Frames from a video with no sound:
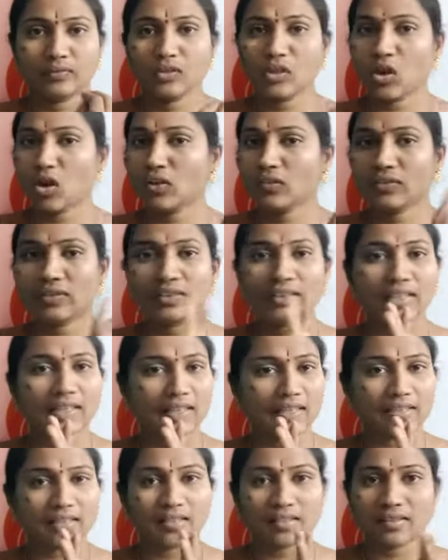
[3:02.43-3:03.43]
not with the
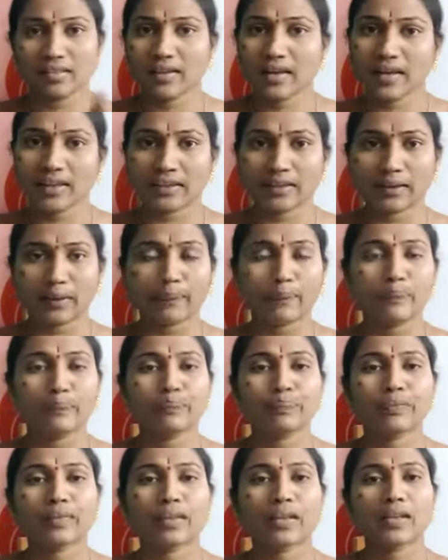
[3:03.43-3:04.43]
legs right
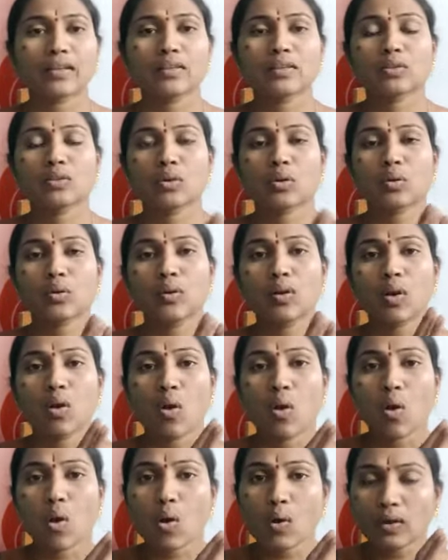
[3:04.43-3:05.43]
so
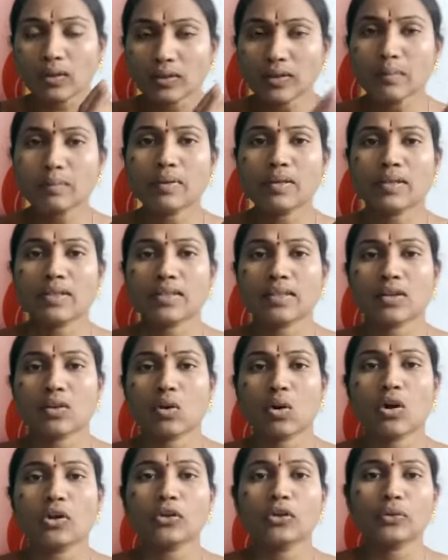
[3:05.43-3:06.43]
all the birds are
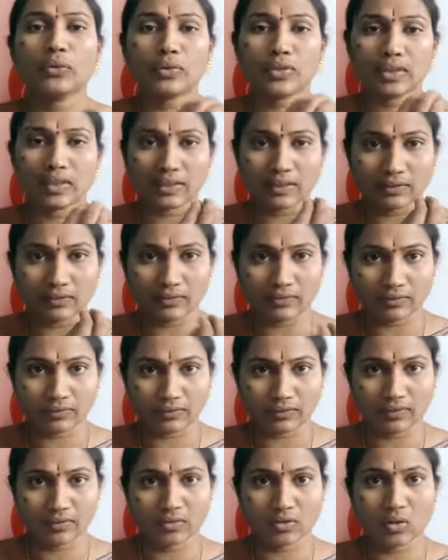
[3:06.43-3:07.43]
not using the
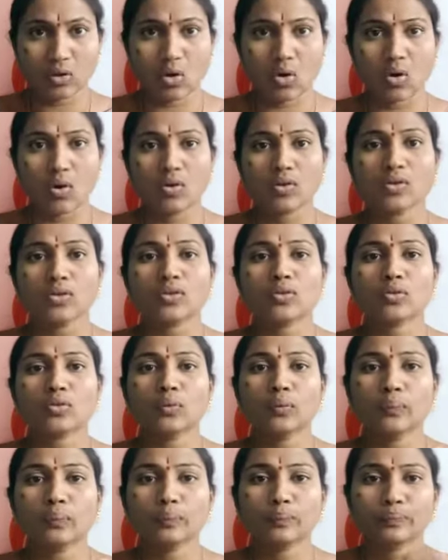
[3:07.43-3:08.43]
claws to
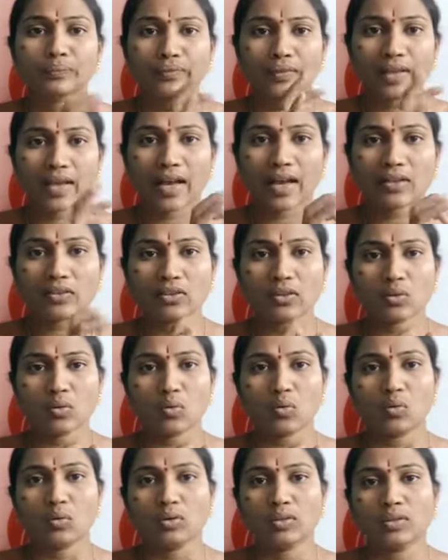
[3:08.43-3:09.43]
catch or
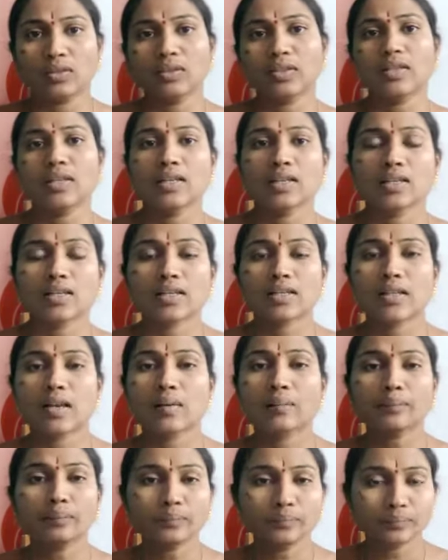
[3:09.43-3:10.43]
hold
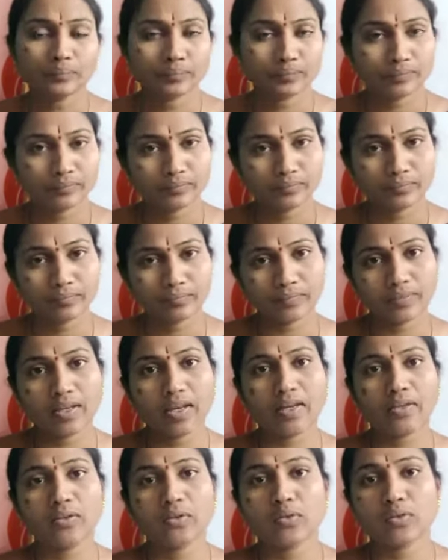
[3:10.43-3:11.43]
some they
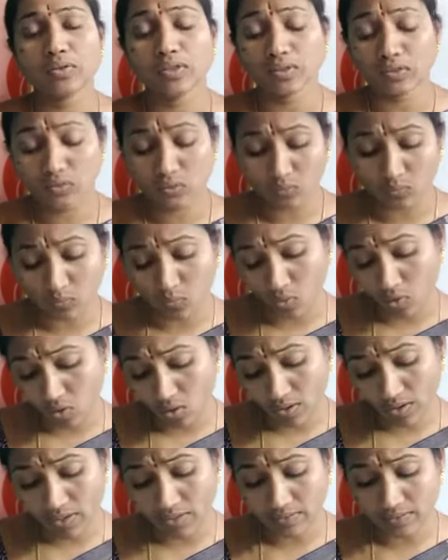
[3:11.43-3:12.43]
are using to
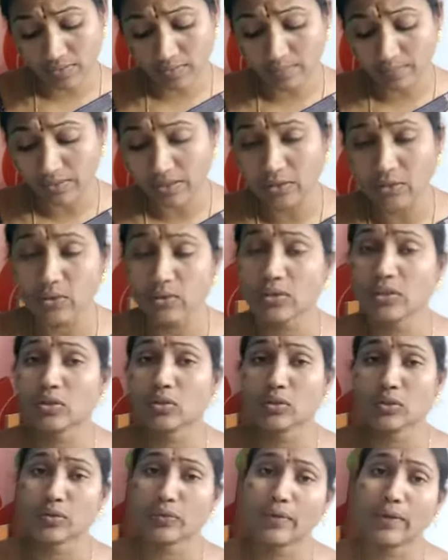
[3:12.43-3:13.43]
walk and some they are using
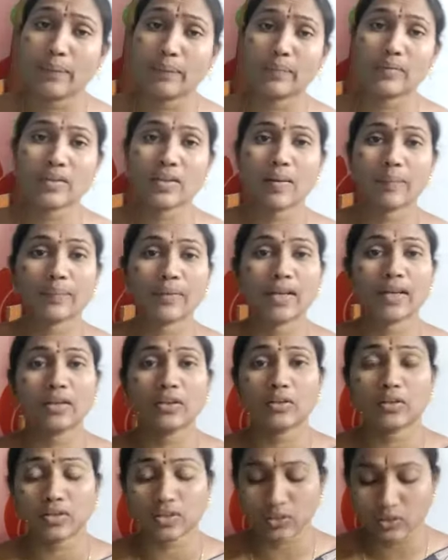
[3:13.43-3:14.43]
to swim some they are
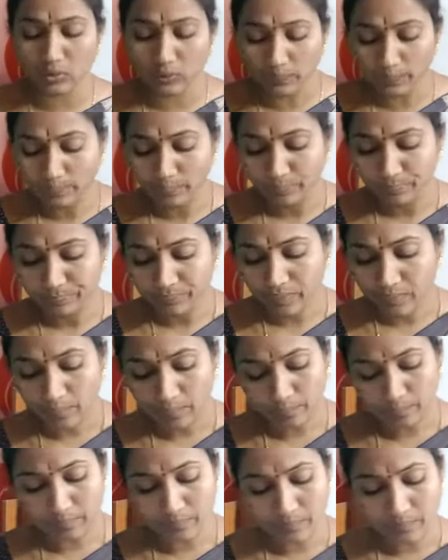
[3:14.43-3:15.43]
using to
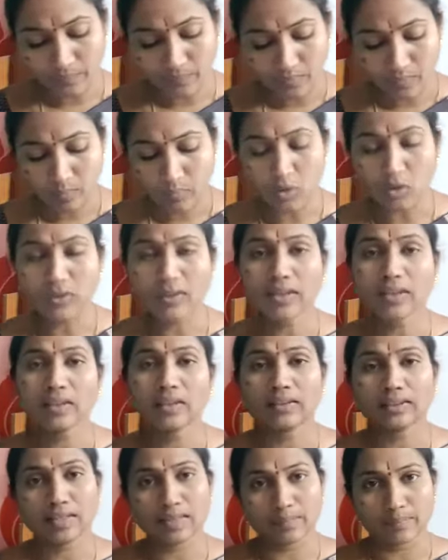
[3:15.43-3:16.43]
protect
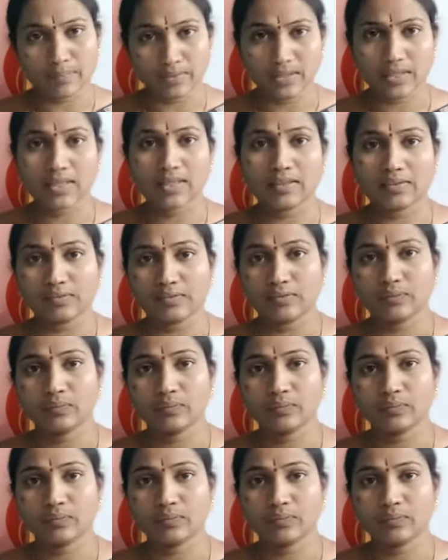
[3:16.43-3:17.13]
themselves